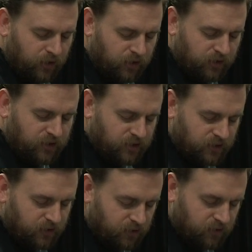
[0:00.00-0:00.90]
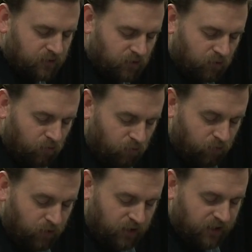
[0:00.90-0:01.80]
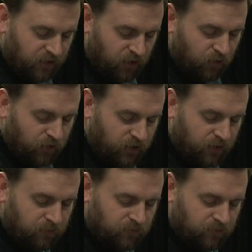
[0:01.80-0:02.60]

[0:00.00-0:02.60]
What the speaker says: And just really load it up.